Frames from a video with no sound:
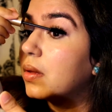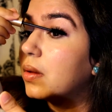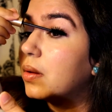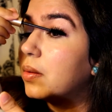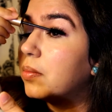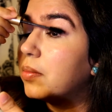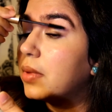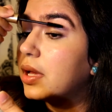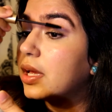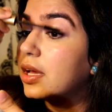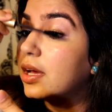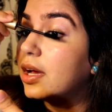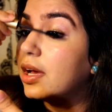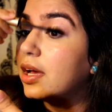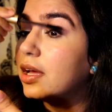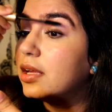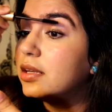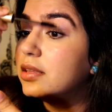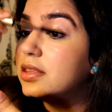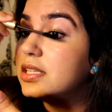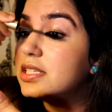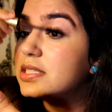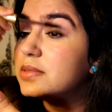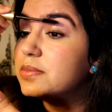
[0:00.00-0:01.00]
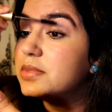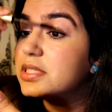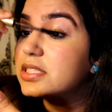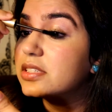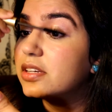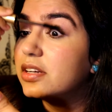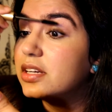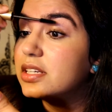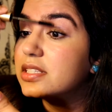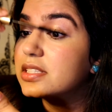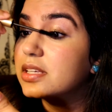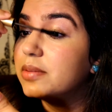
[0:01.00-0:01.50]
Oh my god, this
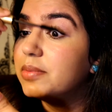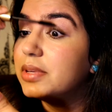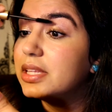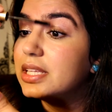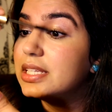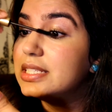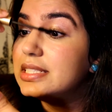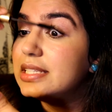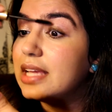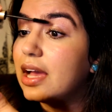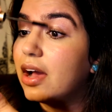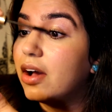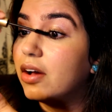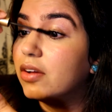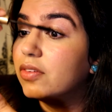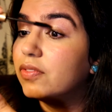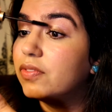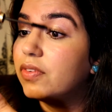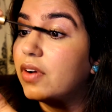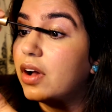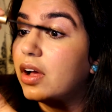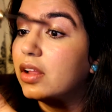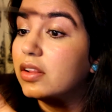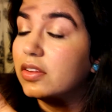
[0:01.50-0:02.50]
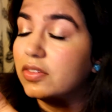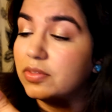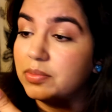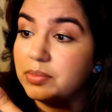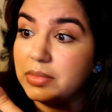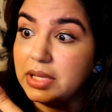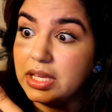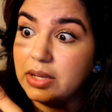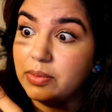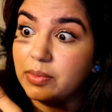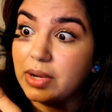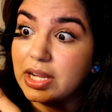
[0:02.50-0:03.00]
mascara is gonna be the downfall of
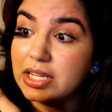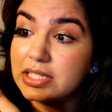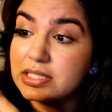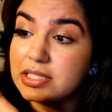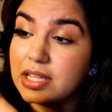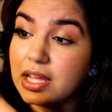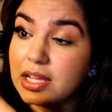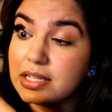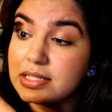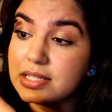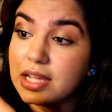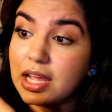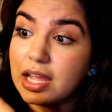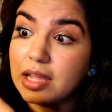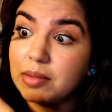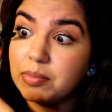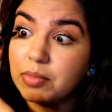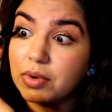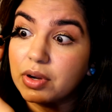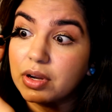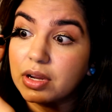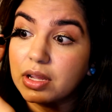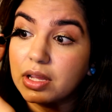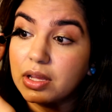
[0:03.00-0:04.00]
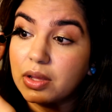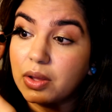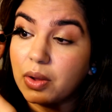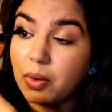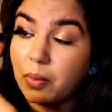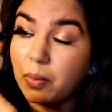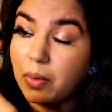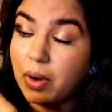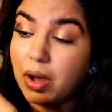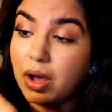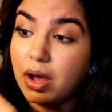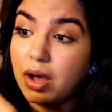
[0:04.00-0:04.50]
me. Watch that timer
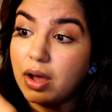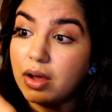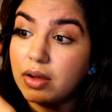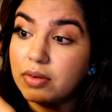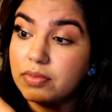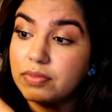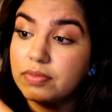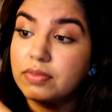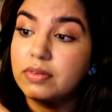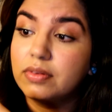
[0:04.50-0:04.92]
go off.